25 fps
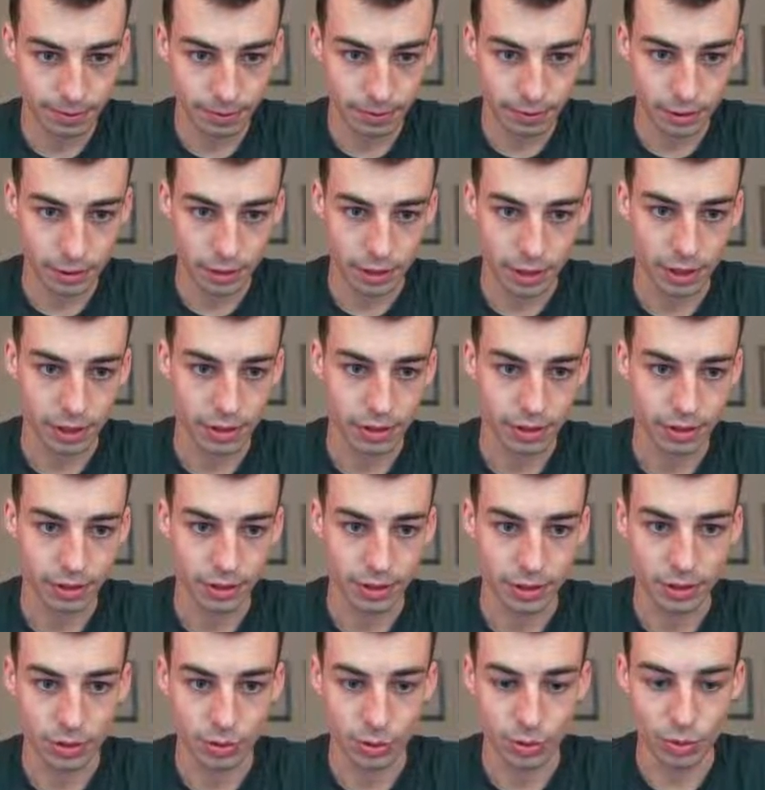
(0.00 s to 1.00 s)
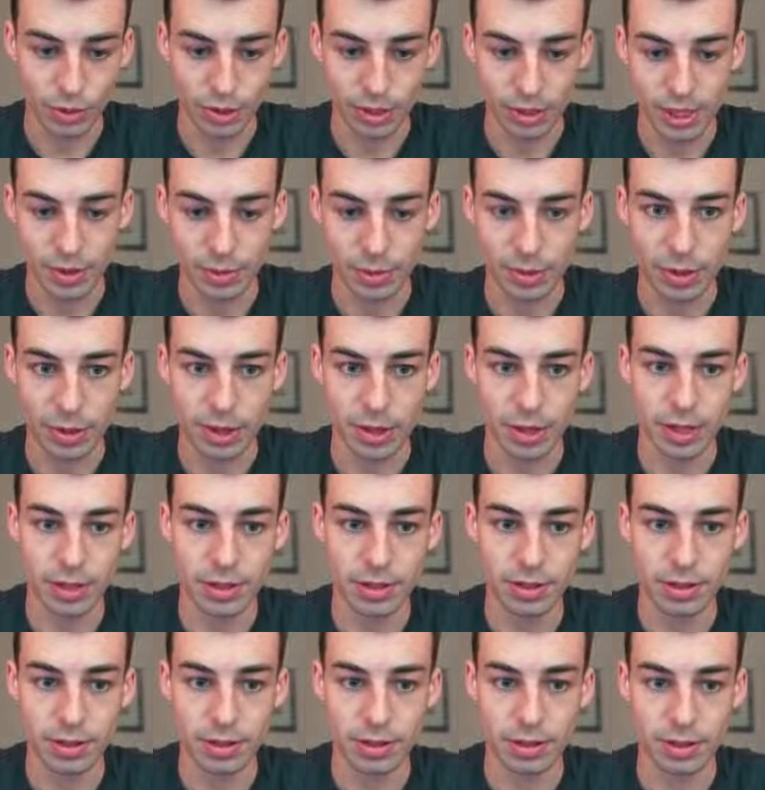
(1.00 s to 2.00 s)
Okay, let's rename
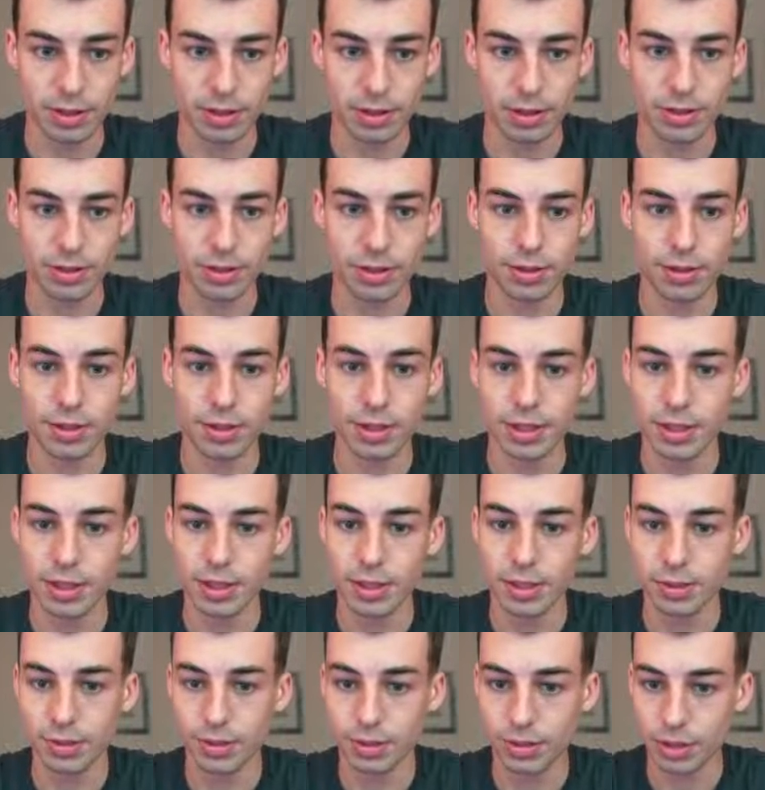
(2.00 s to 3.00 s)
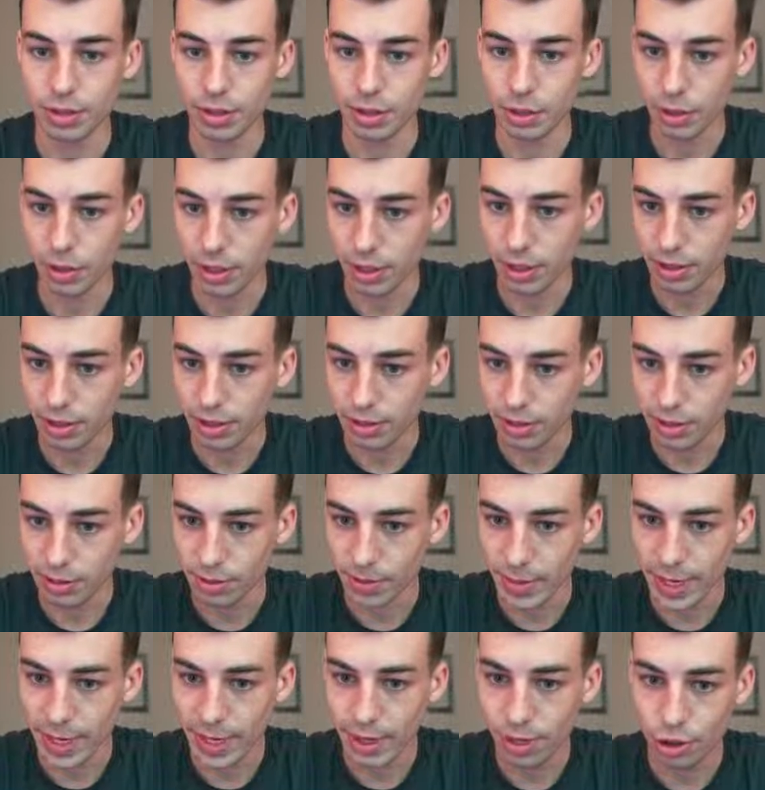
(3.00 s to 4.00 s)
this to c so our indices
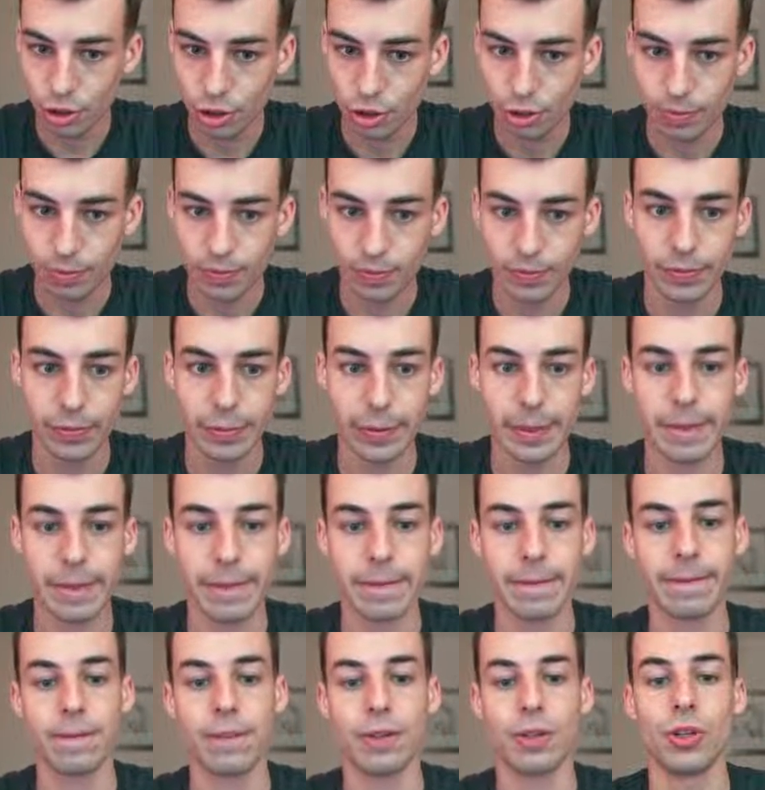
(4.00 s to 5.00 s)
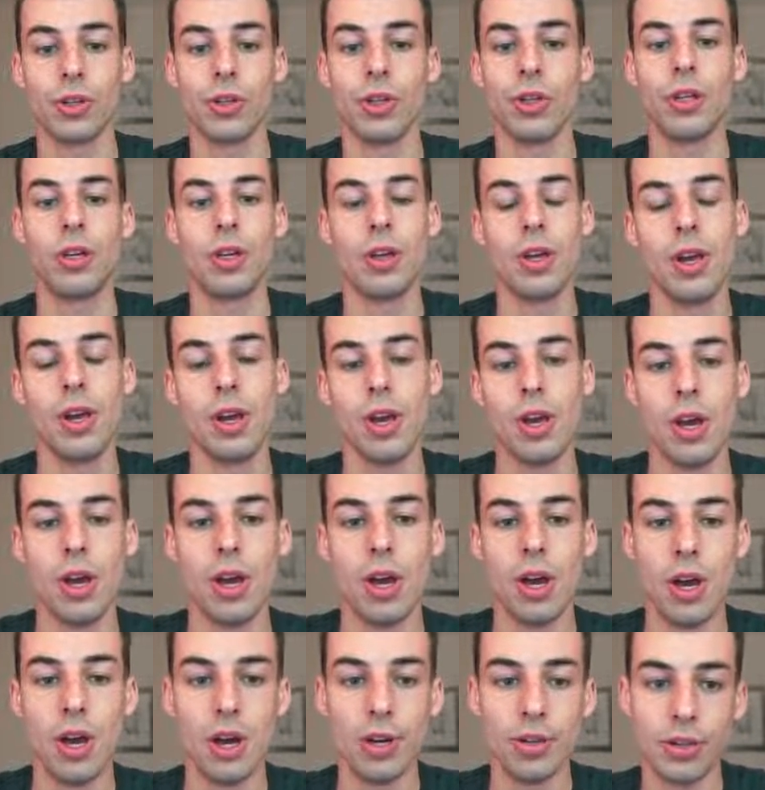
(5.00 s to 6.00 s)
match. Good.
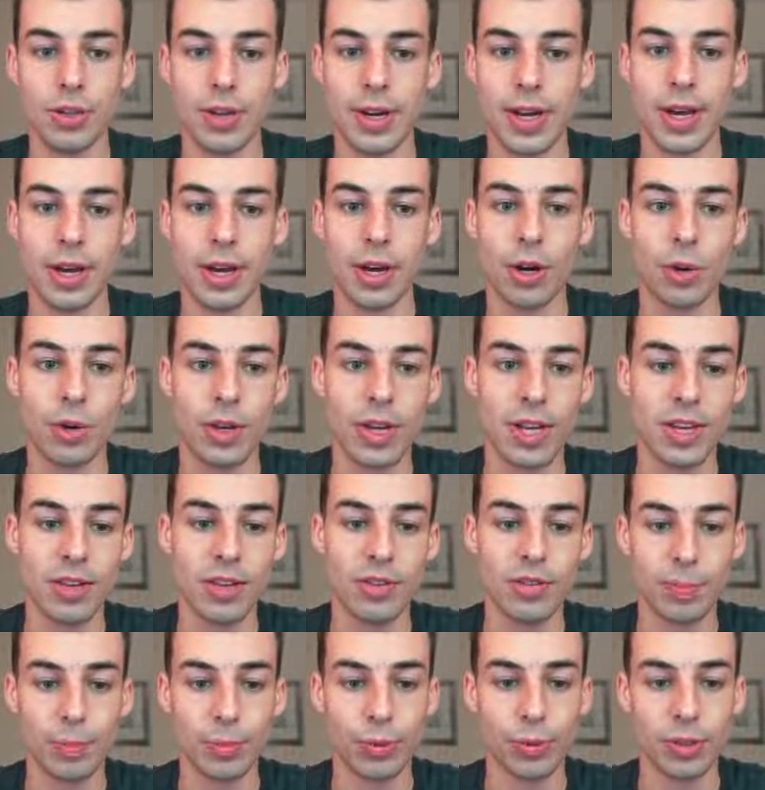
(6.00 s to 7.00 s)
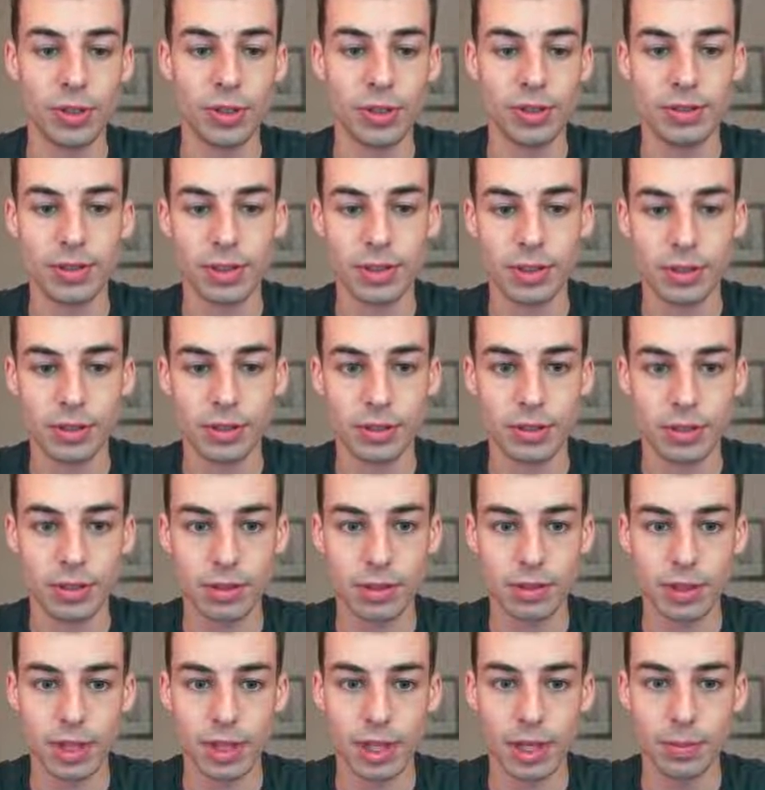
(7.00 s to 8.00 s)
So now if prefix
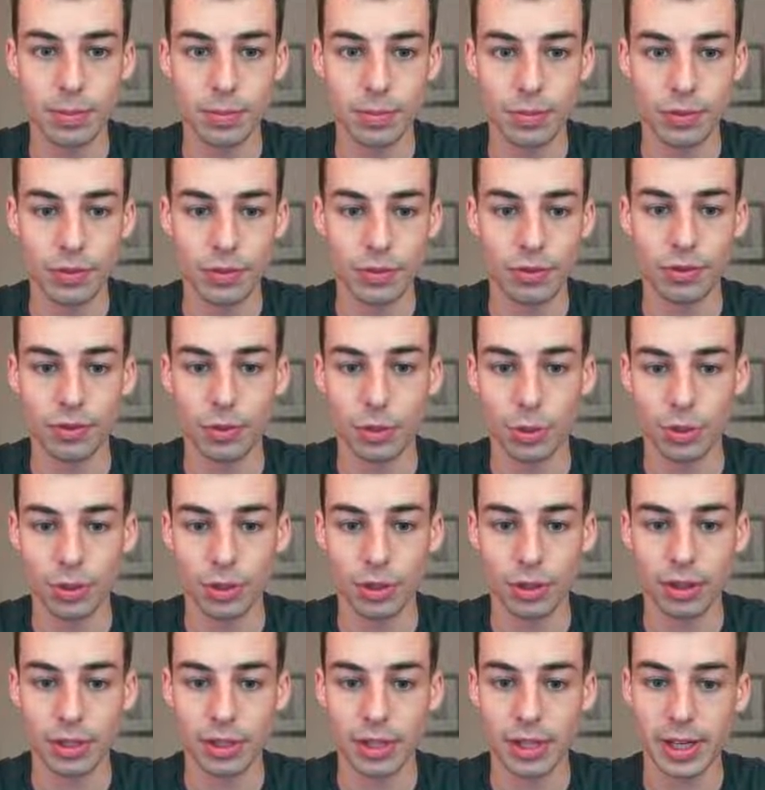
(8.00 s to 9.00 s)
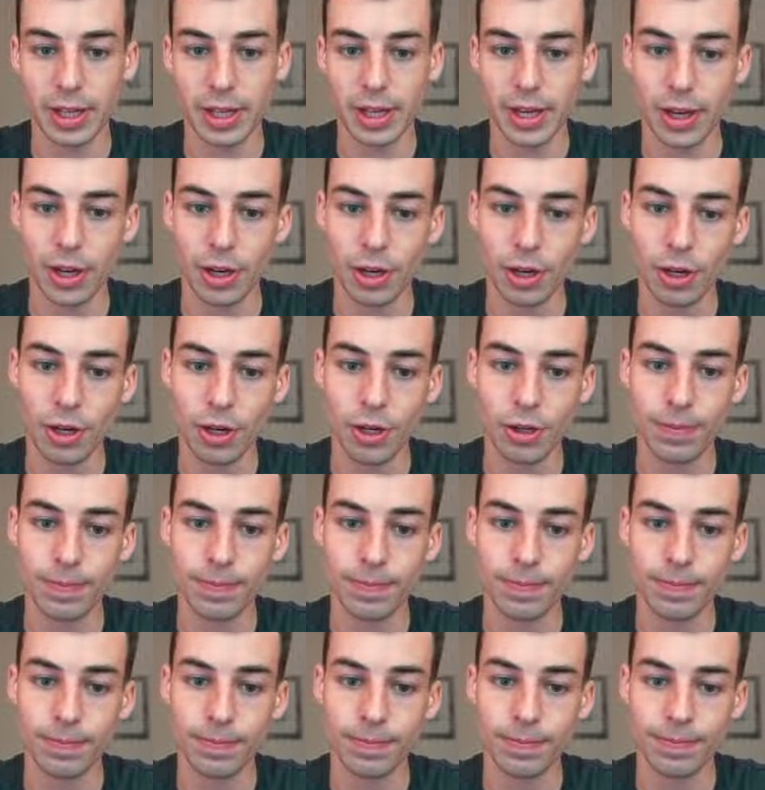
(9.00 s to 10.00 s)
sum for char
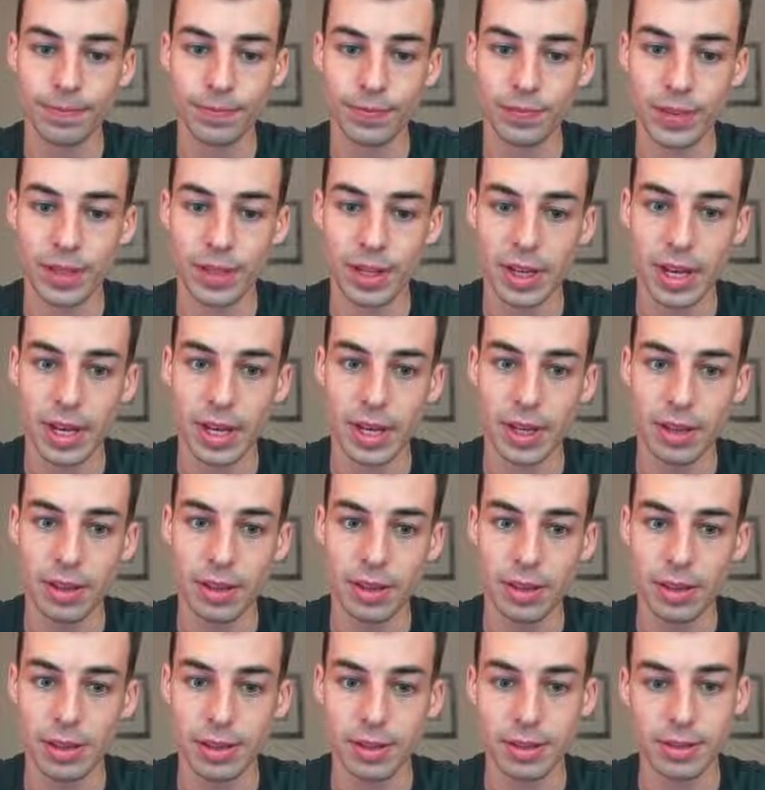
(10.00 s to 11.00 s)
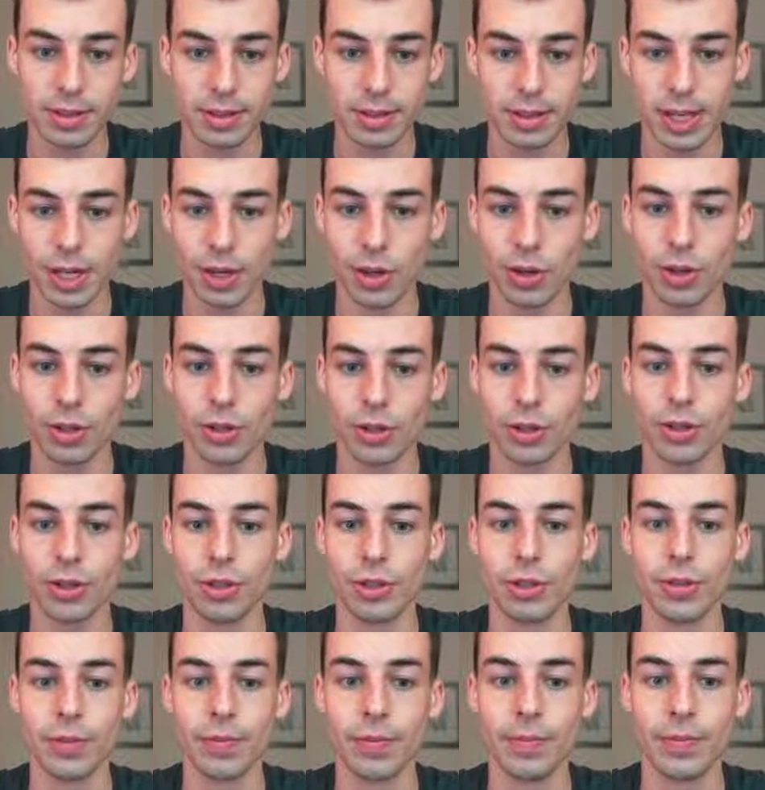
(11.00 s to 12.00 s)
at this character